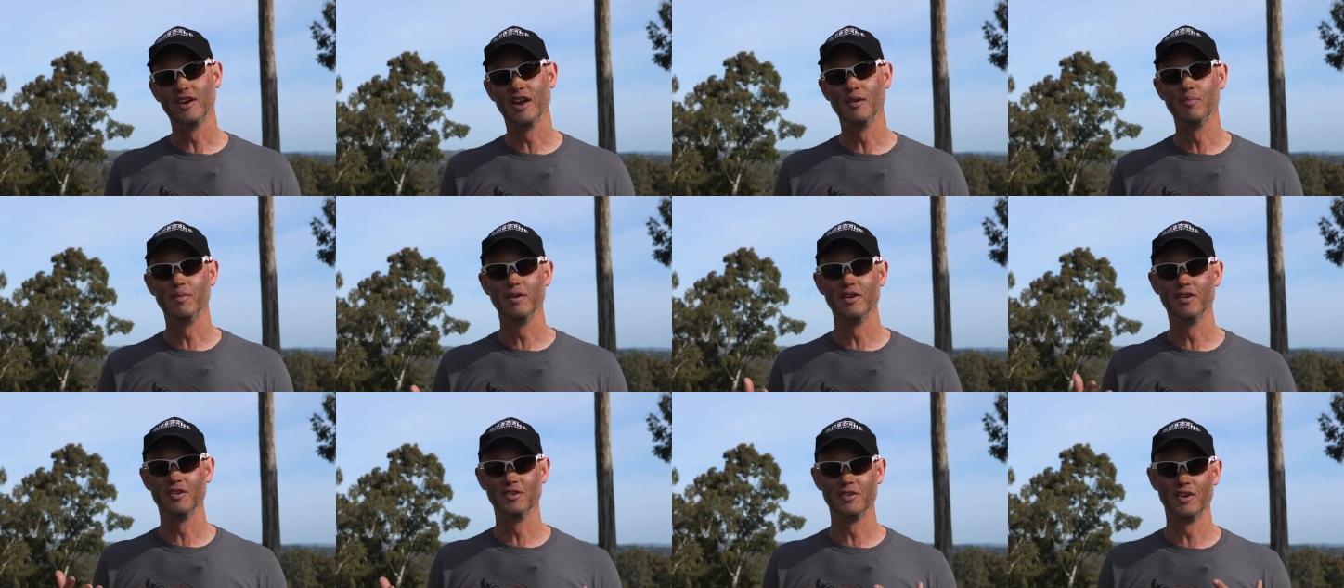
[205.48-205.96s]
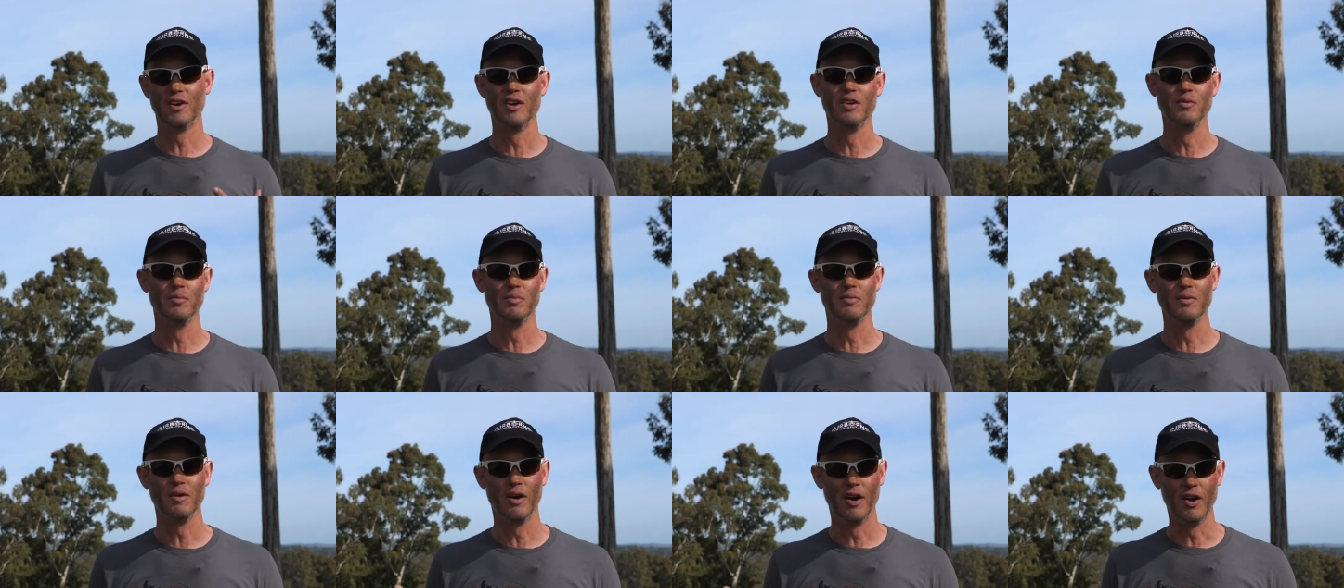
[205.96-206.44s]
and because I
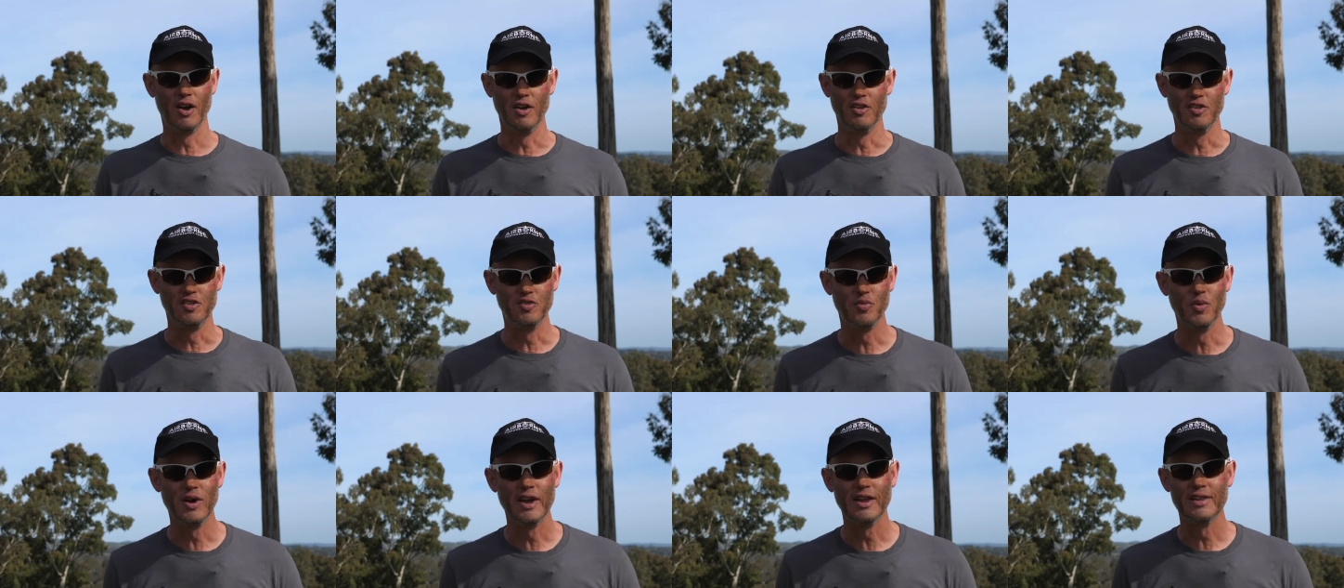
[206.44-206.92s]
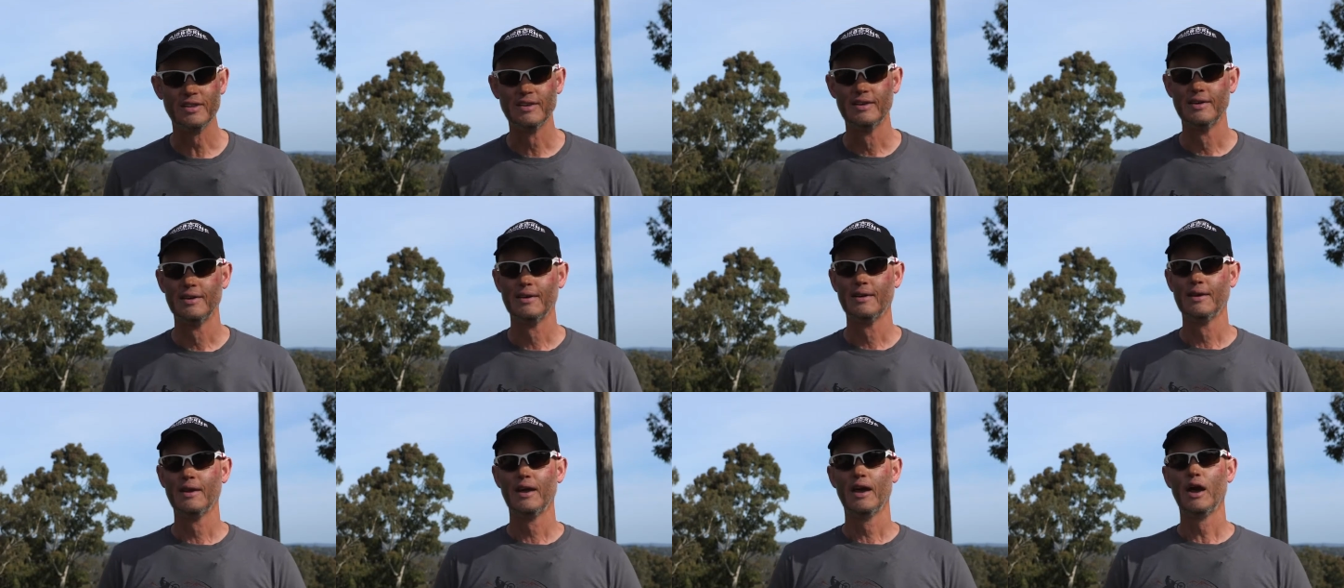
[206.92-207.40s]
don't sweat,
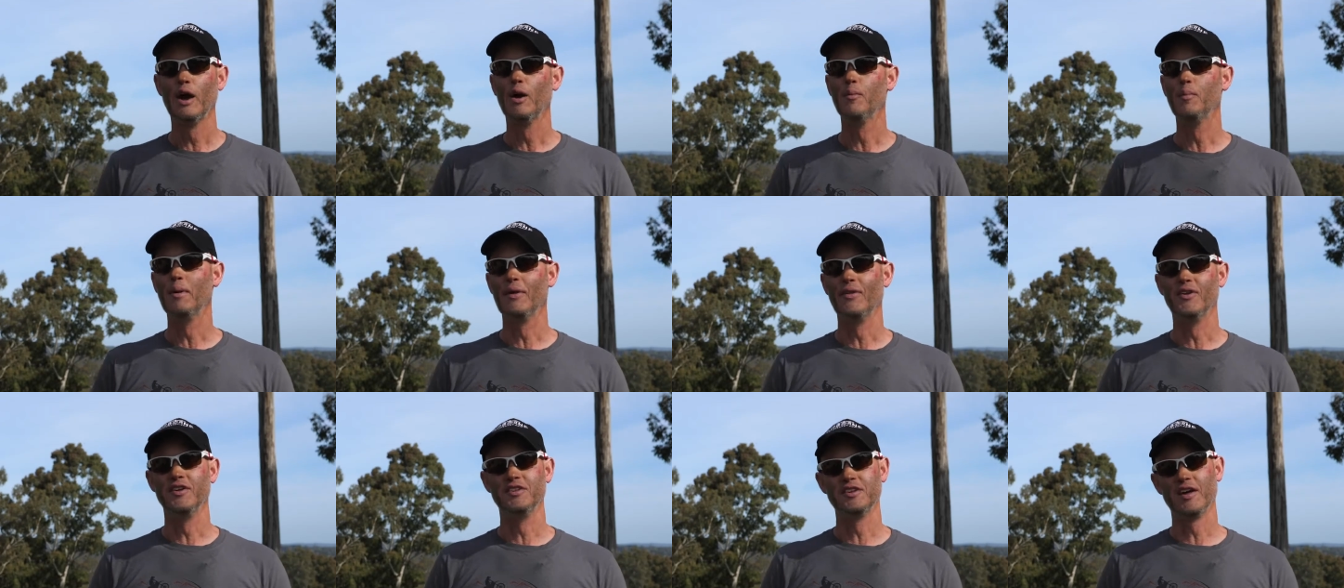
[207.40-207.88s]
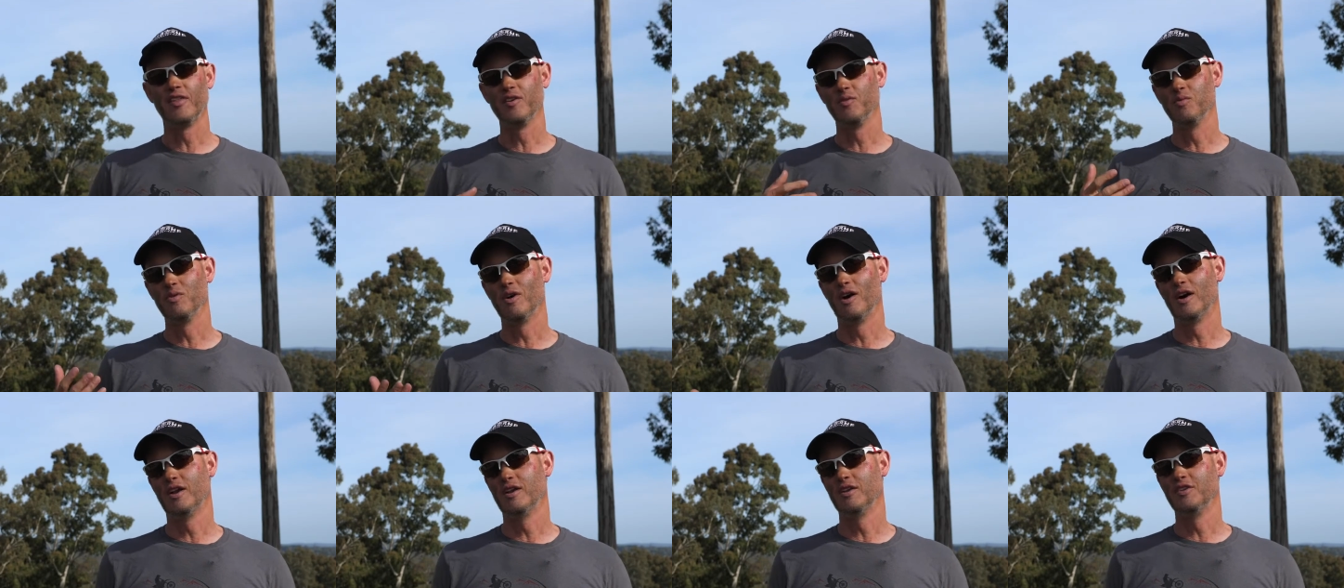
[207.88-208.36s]
but there's other
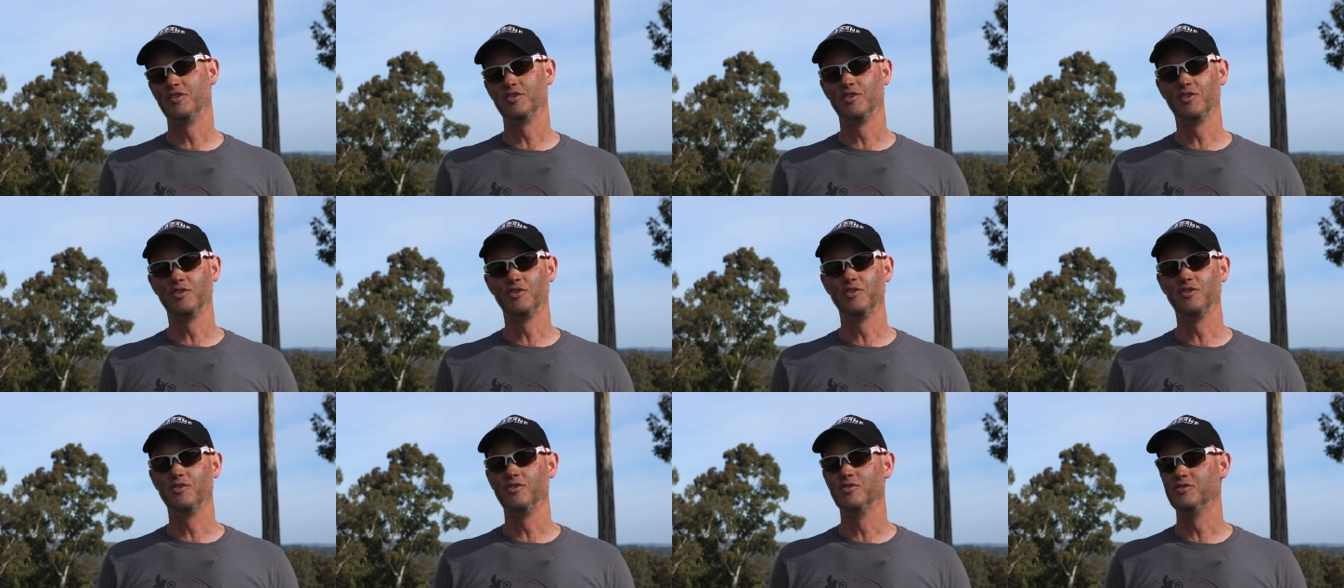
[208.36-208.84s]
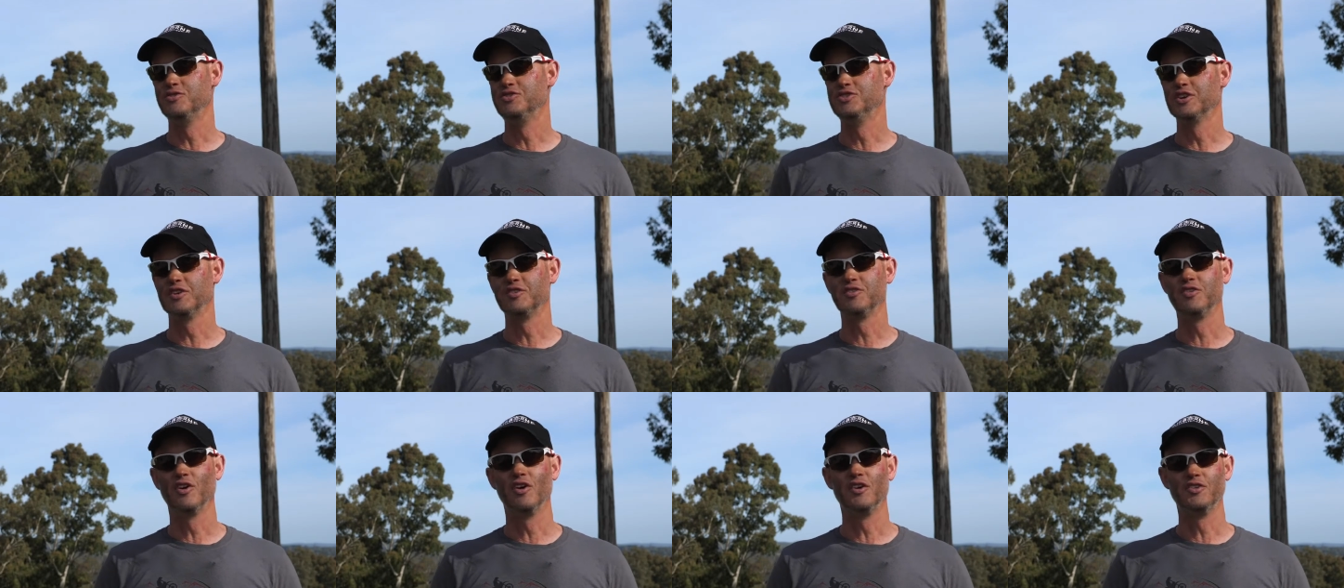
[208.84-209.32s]
riders who
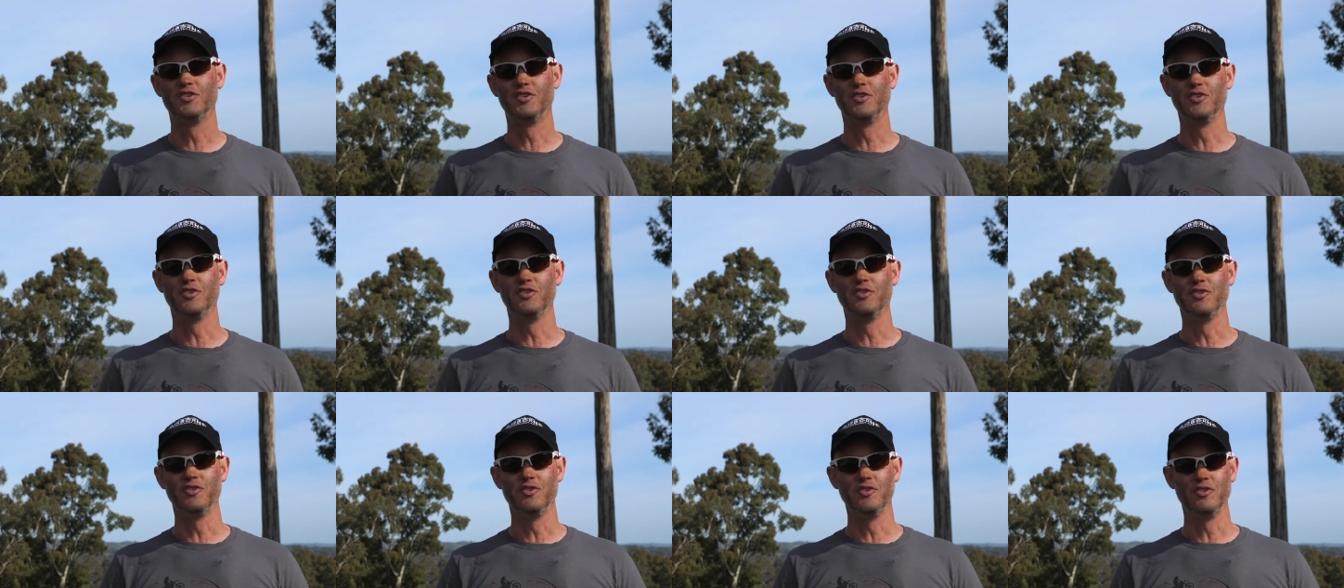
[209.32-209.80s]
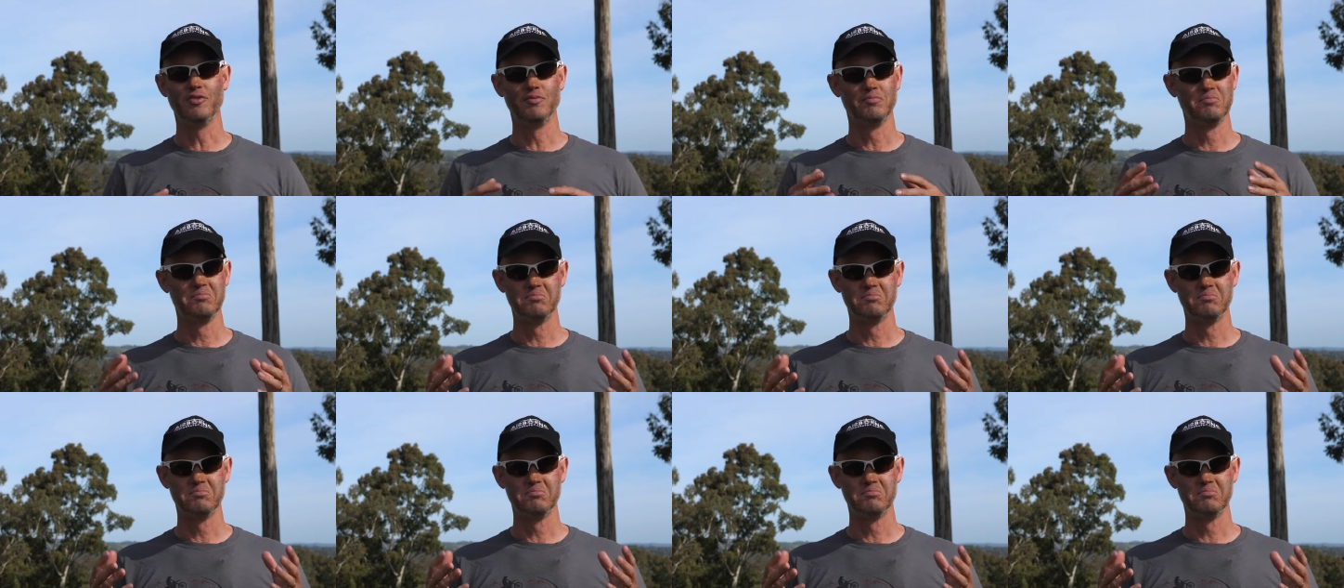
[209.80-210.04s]
just got to